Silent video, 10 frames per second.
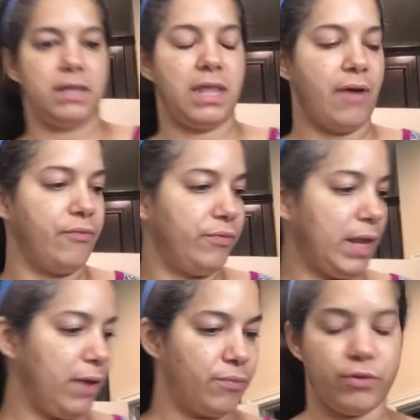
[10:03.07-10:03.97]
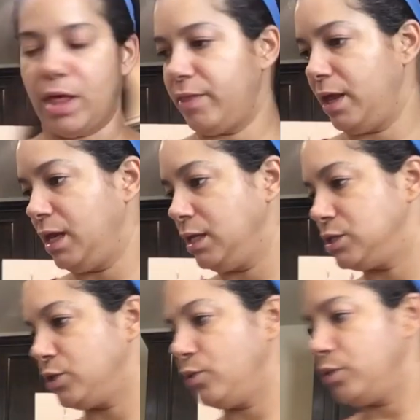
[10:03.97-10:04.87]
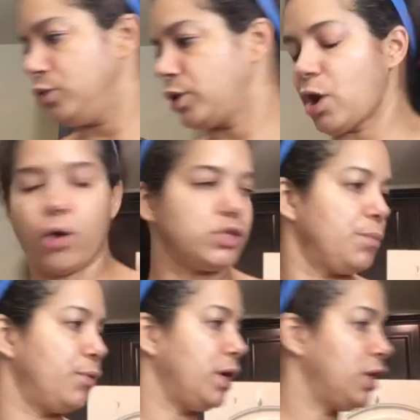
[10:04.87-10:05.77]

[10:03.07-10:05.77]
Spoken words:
that flavor that they need to. You can also put a little